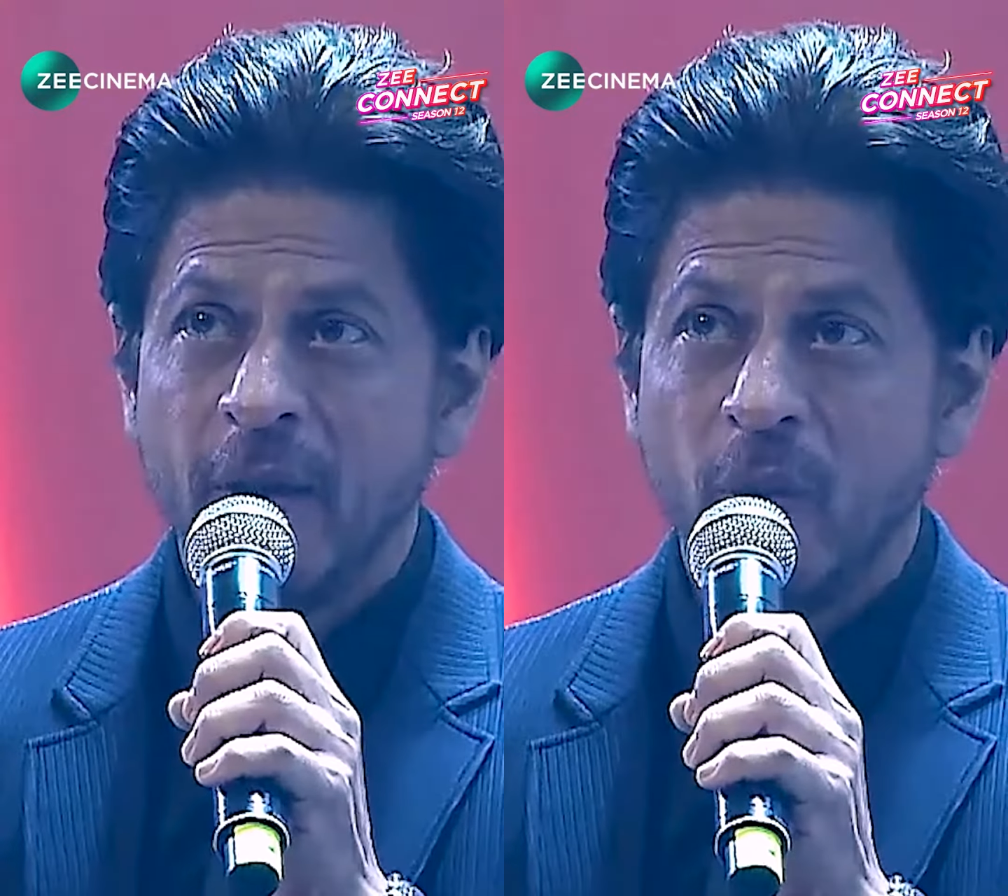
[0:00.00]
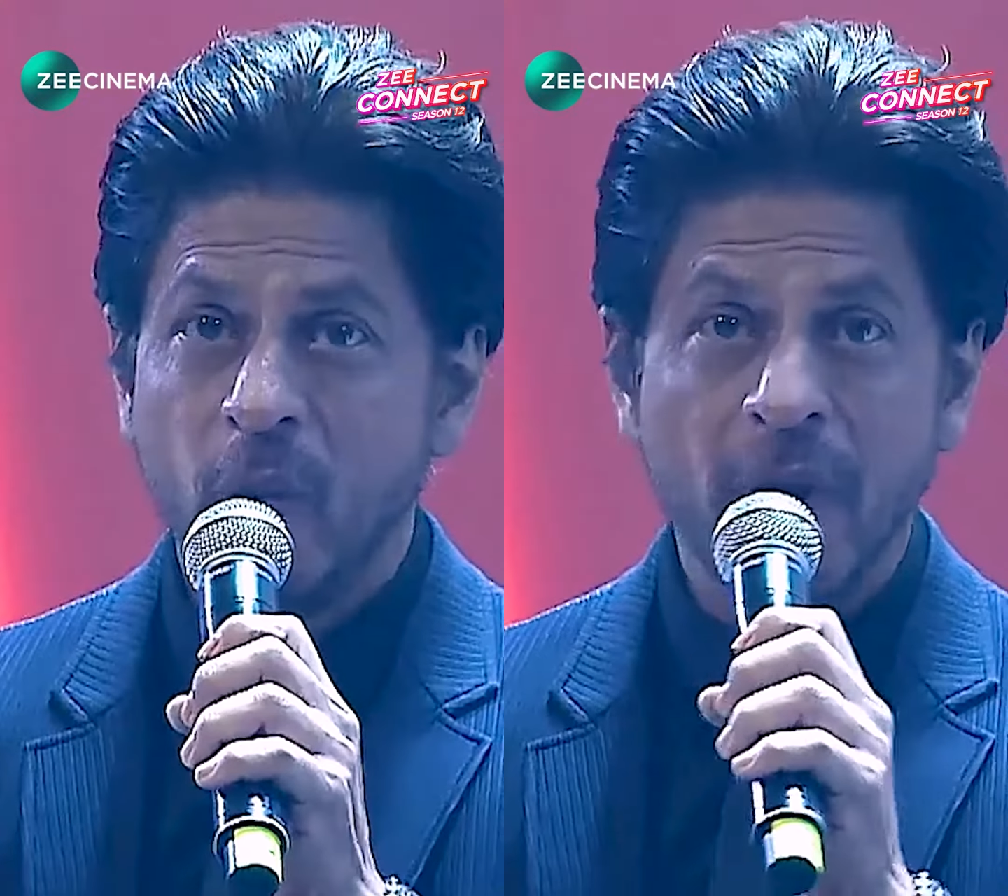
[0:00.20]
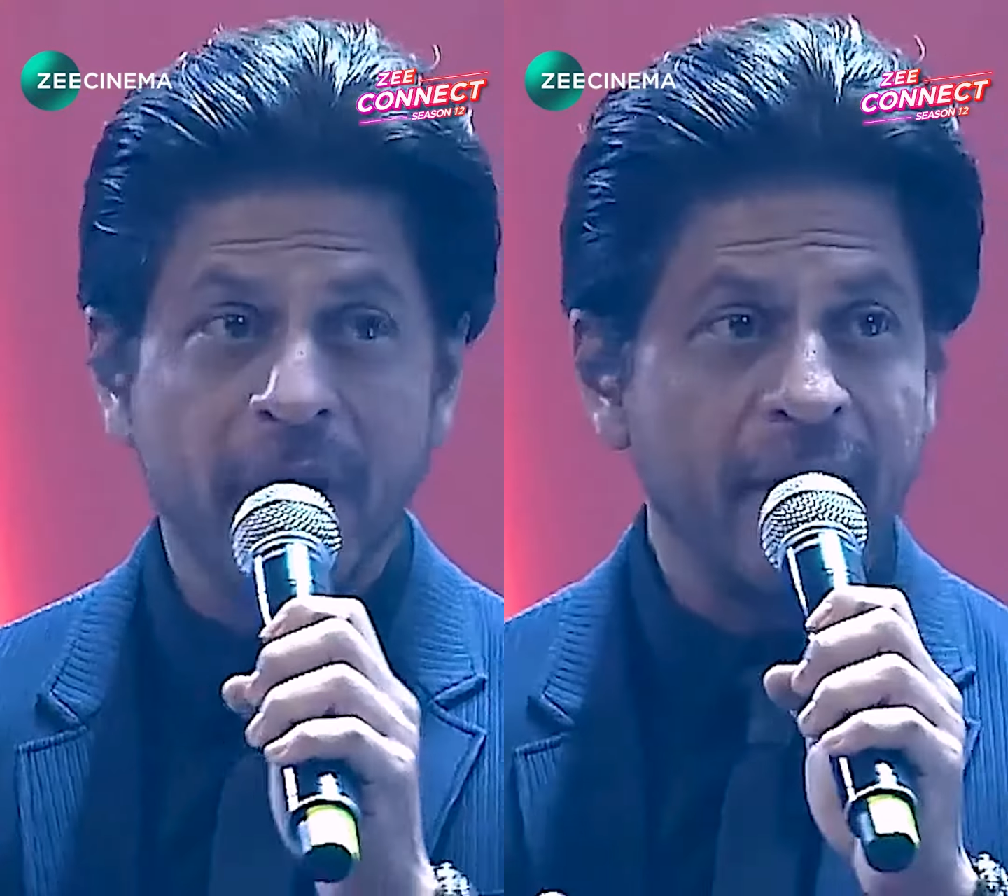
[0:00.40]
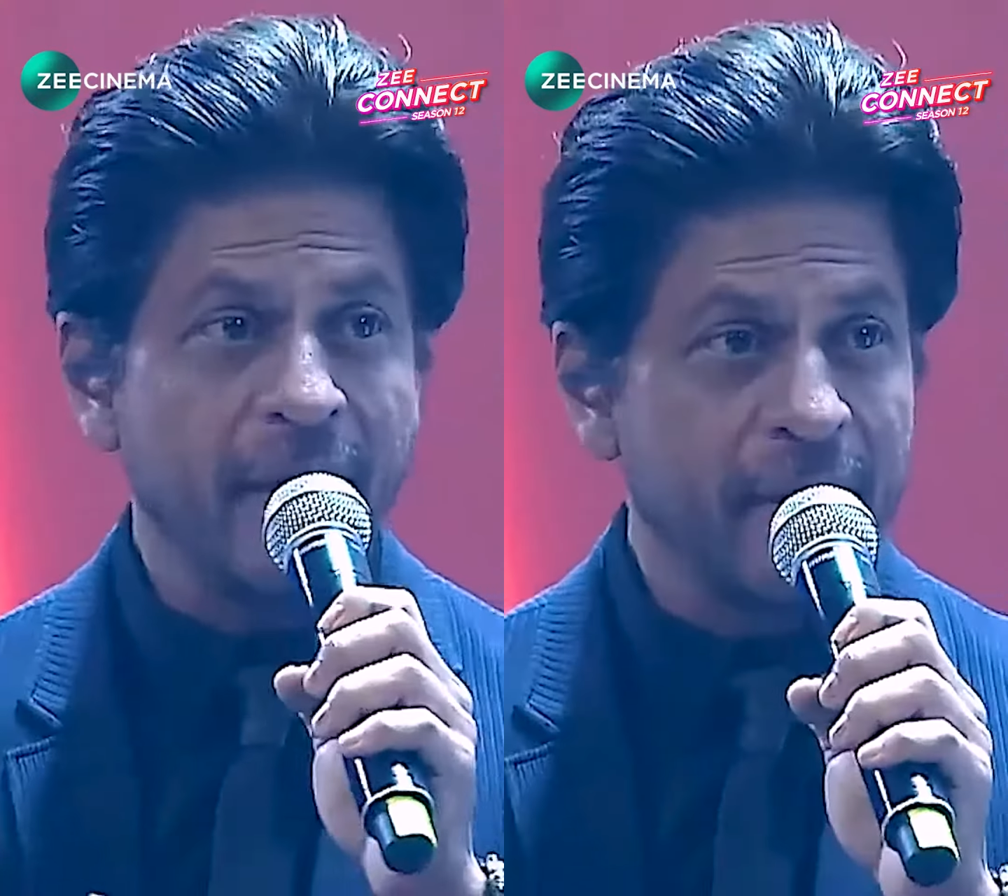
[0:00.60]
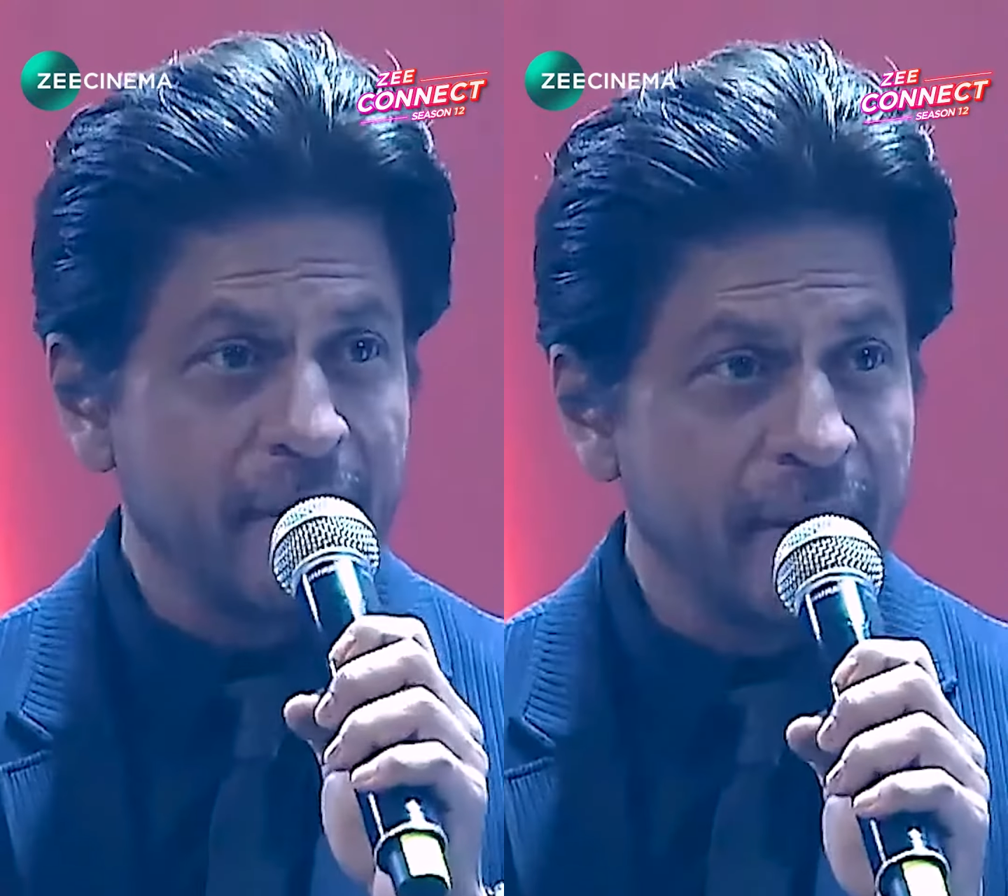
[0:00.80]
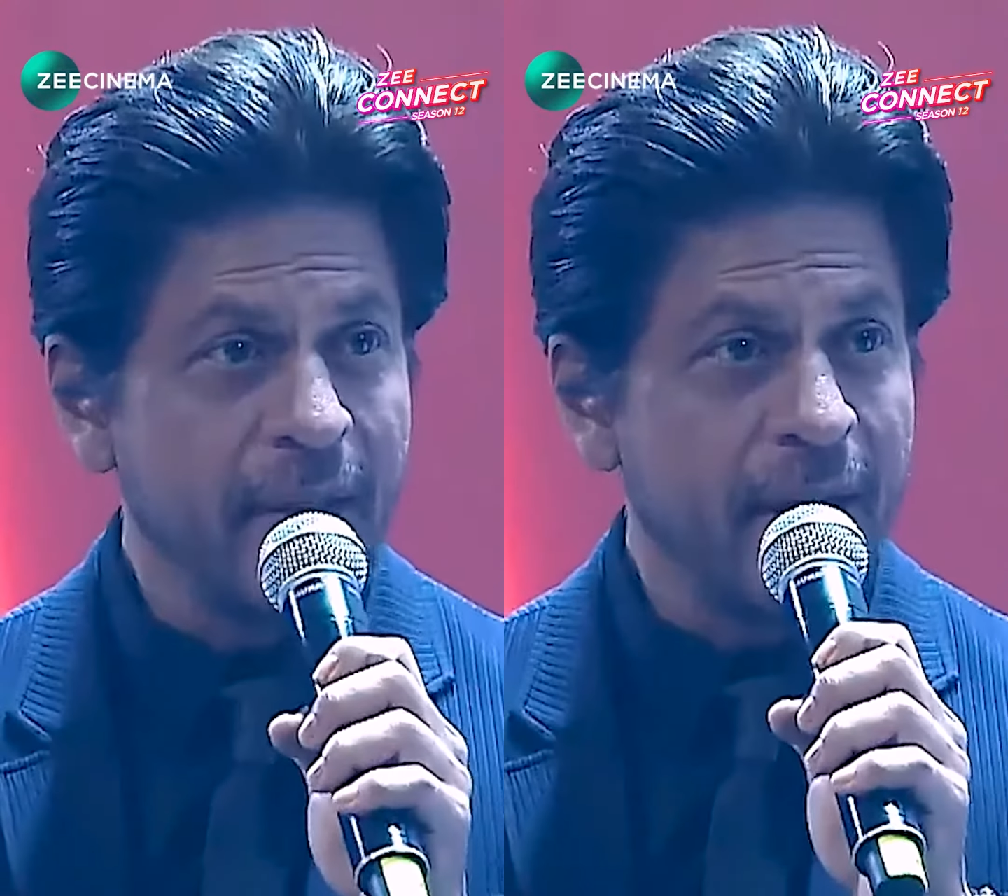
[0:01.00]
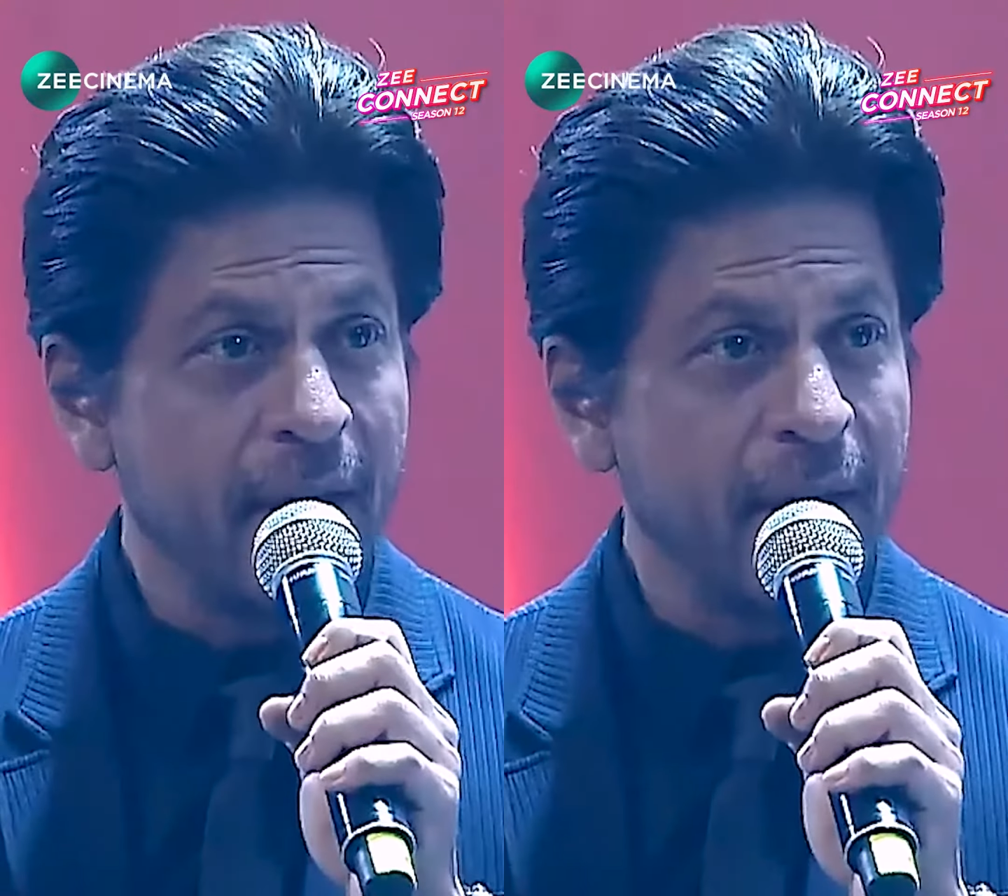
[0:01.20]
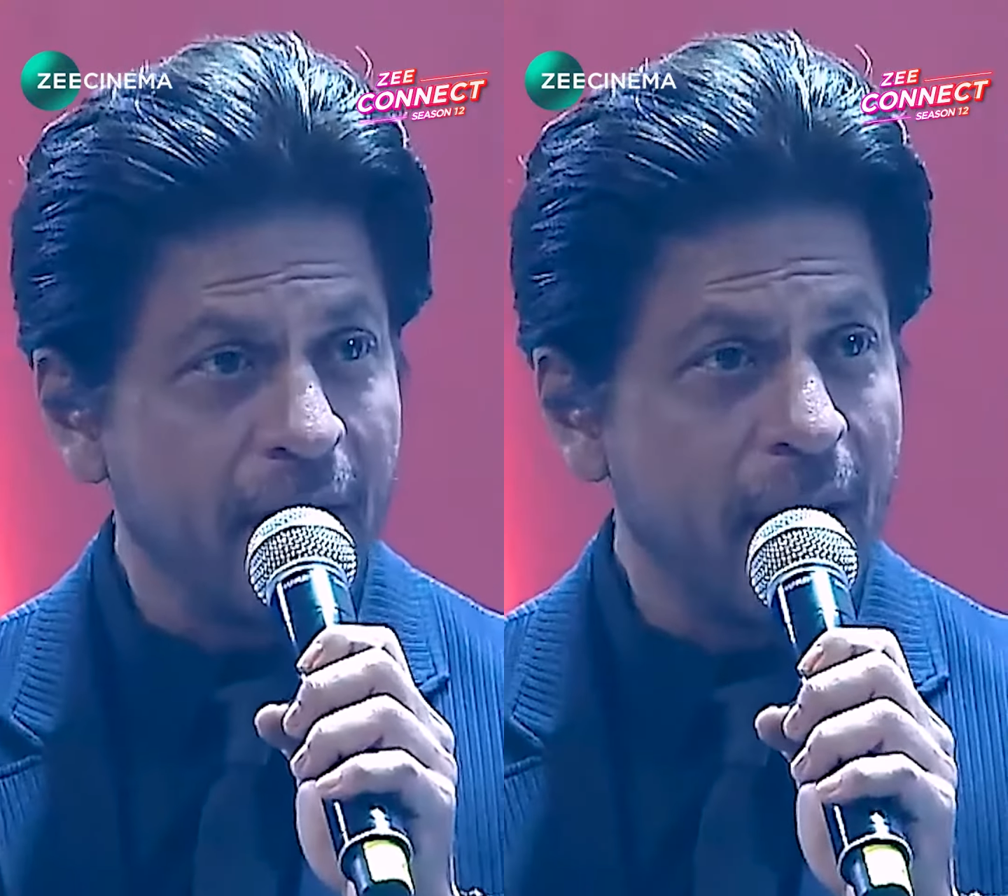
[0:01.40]
working day in
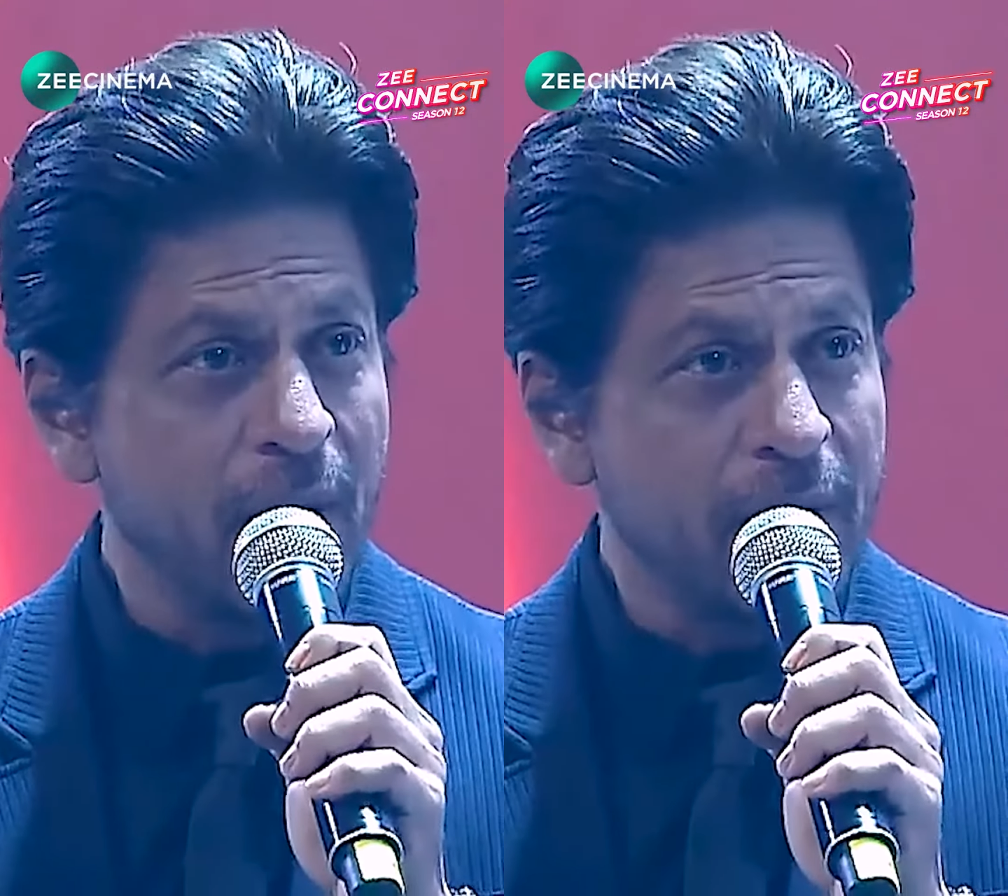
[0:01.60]
and day out